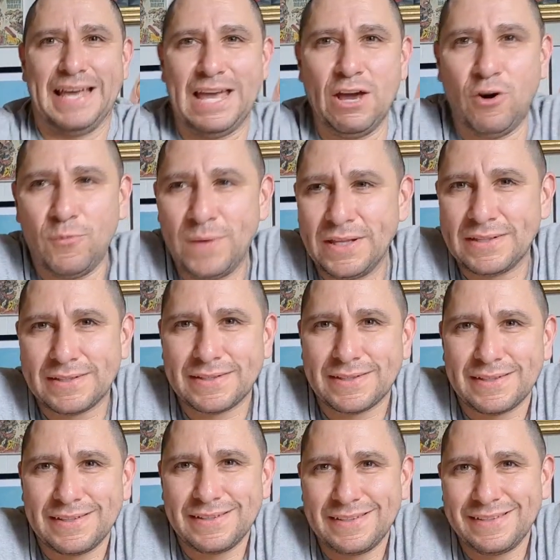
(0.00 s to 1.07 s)
ailments.
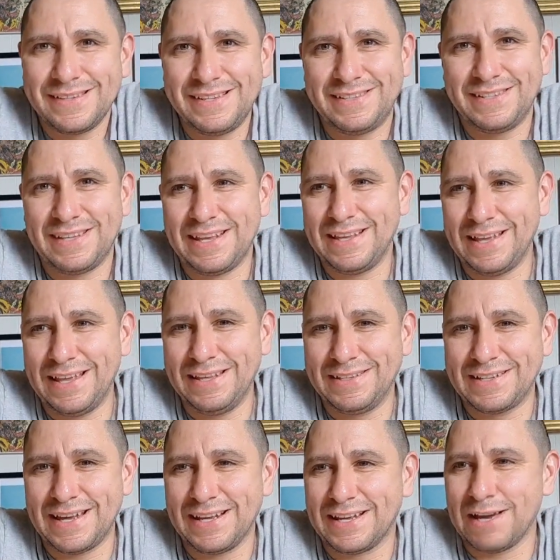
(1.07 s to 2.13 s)
He's
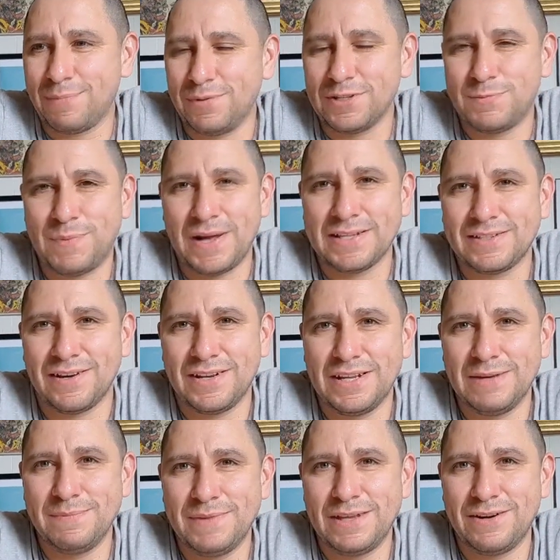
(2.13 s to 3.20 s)
got a couple of spots on
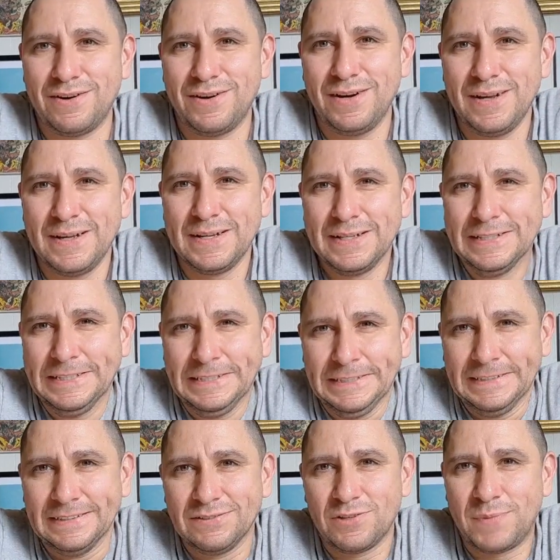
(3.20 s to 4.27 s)
him that are
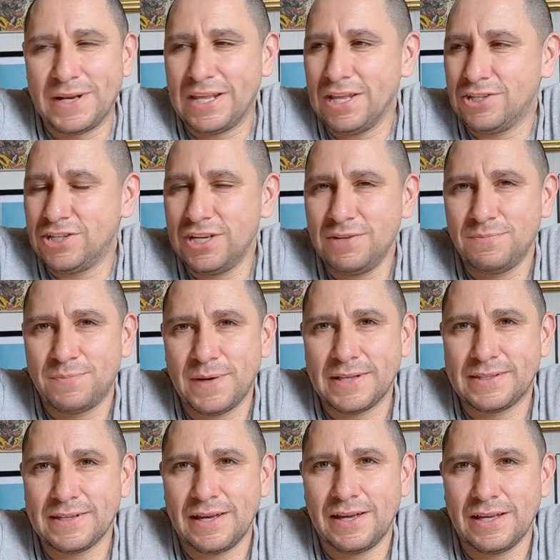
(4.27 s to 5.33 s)
a little bit itchy,
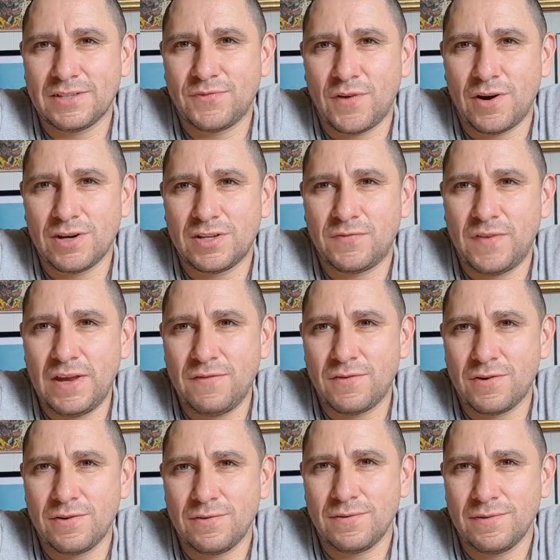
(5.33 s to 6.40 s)
but as far as
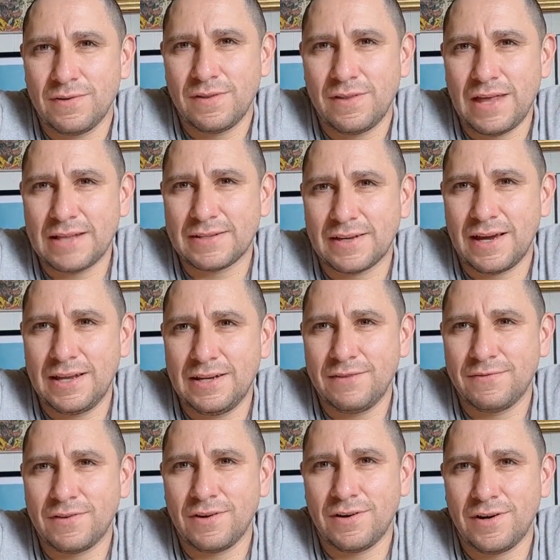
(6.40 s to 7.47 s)
fever, that's kind
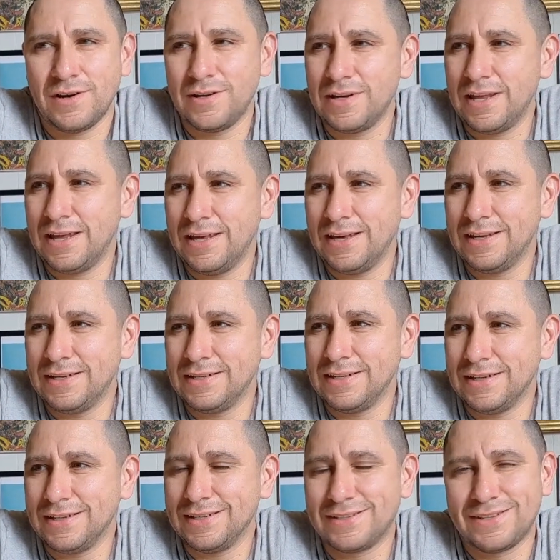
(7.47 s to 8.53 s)
of gone, and
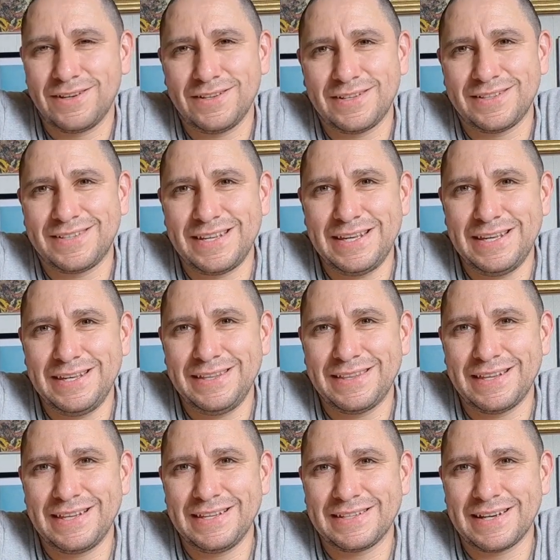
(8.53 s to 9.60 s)
it's good to see
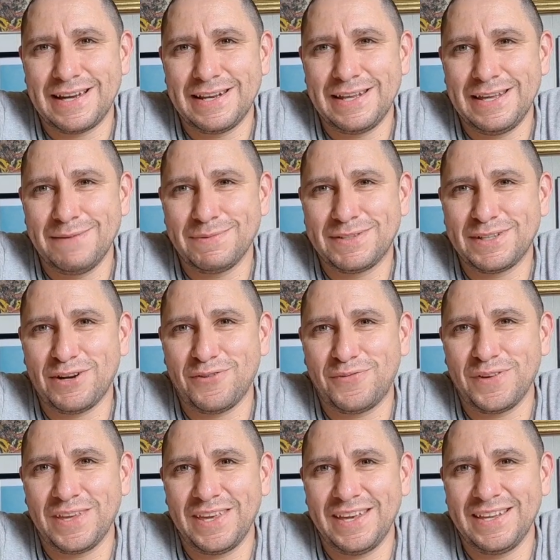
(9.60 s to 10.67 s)
that he's kind of himself
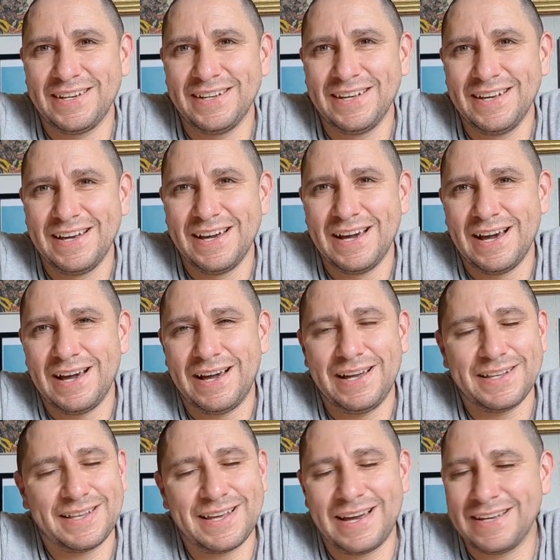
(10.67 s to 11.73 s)
again.
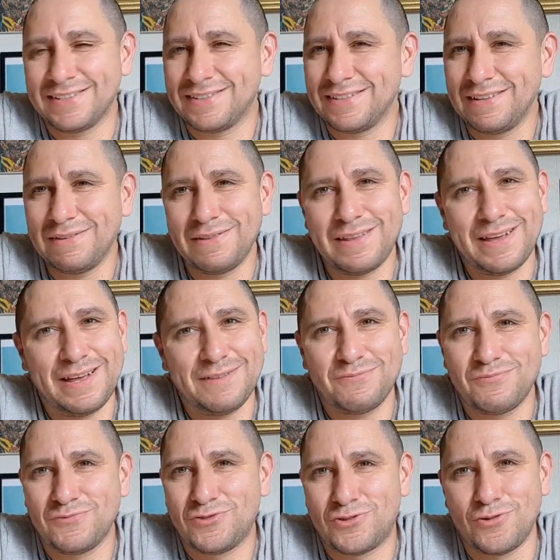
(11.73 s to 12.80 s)
Guys,
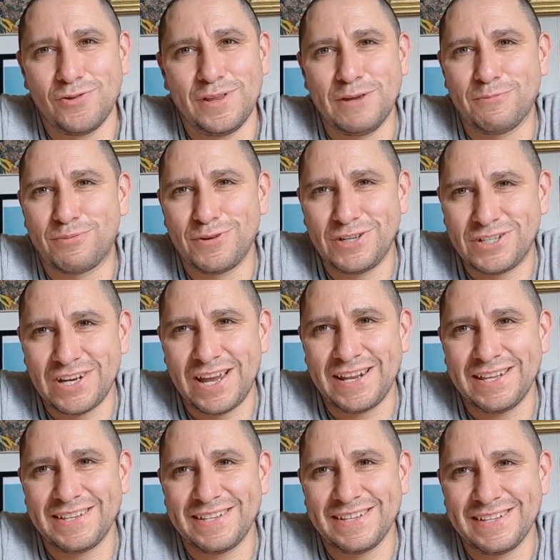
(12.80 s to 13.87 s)
truly
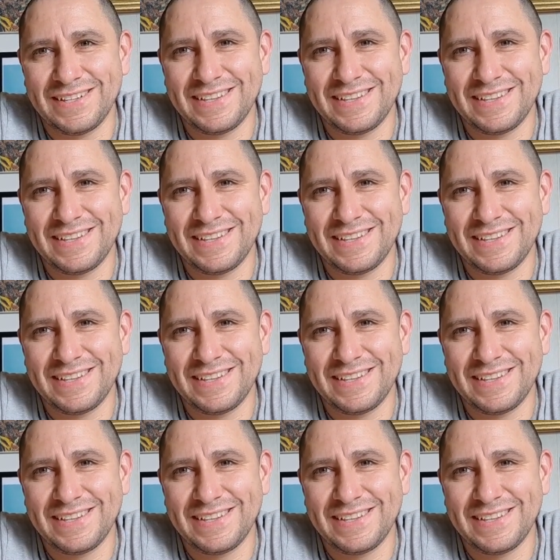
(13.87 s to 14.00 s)
appreciate it.